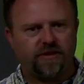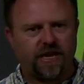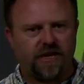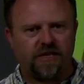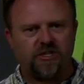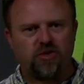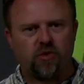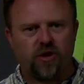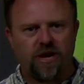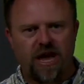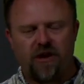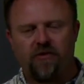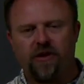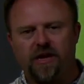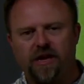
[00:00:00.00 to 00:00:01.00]
kind of sort
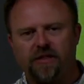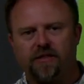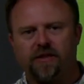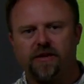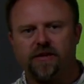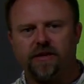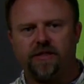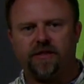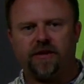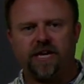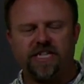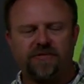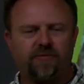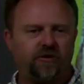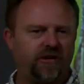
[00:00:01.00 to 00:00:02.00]
out in the
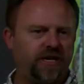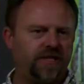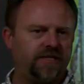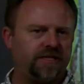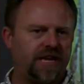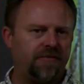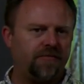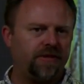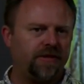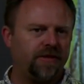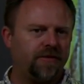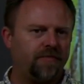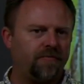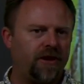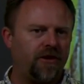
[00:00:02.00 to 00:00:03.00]
customer needs statement
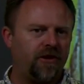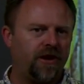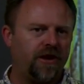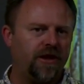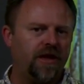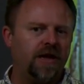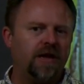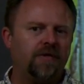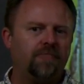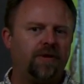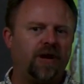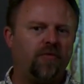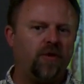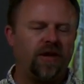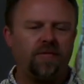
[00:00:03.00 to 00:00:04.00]
period,
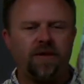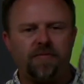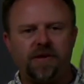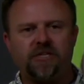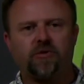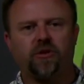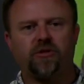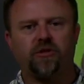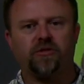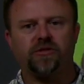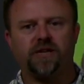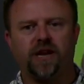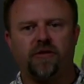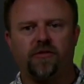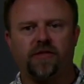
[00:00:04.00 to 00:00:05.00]
but we can maybe sort
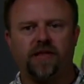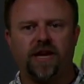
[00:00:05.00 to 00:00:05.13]
those out